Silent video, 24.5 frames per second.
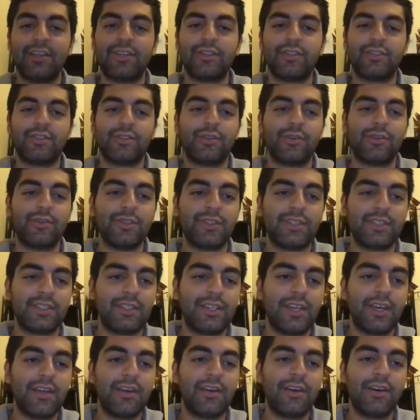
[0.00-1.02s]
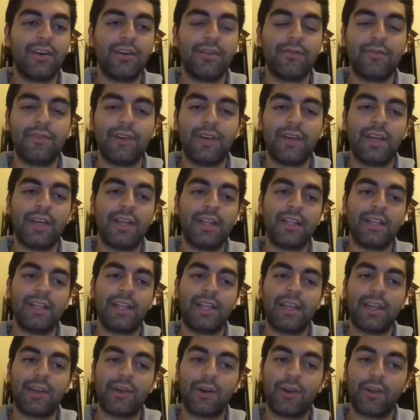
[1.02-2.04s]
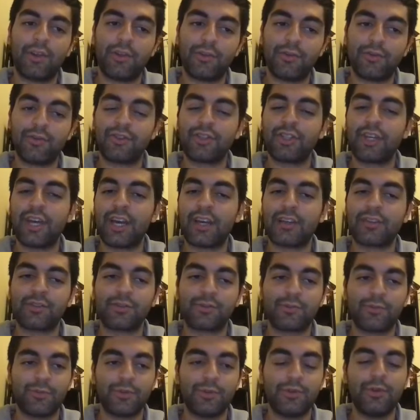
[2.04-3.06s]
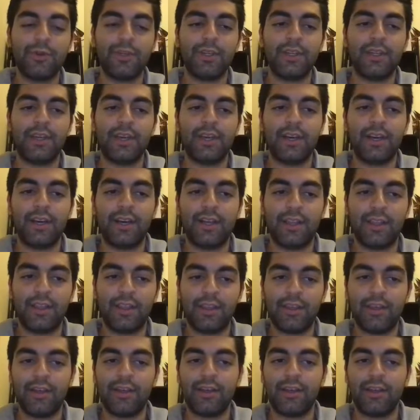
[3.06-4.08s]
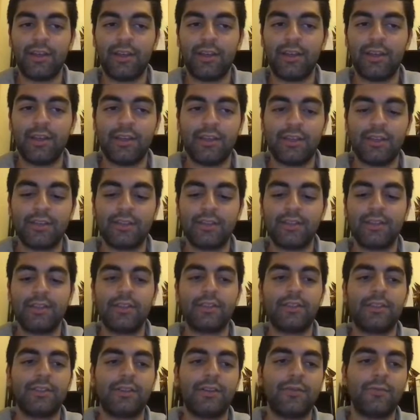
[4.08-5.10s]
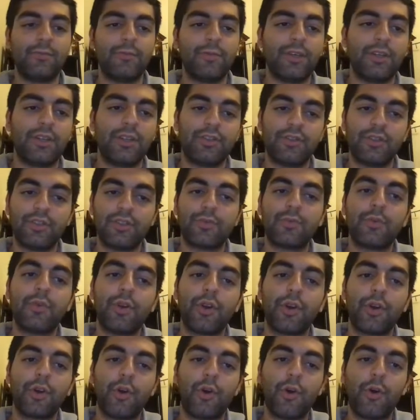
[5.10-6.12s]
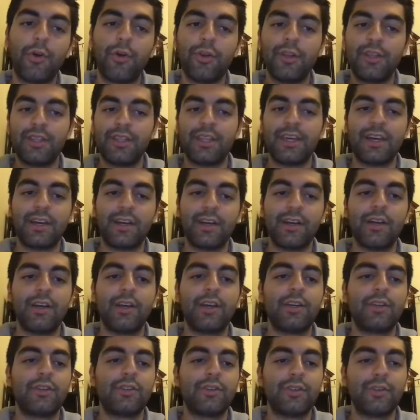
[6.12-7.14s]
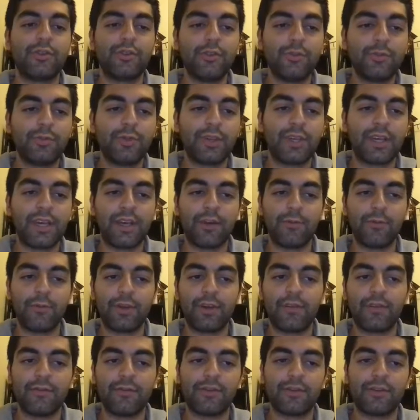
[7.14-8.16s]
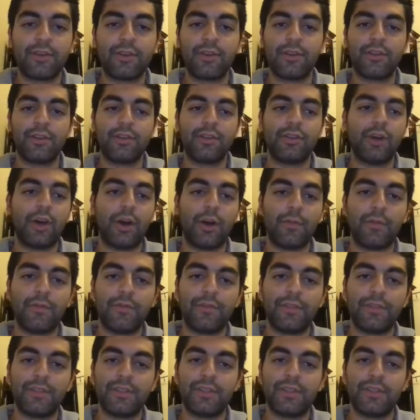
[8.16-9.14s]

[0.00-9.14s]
So instead of letting all those checks ruin the system, we can just put a colon there to duplicate whatever's on the top of the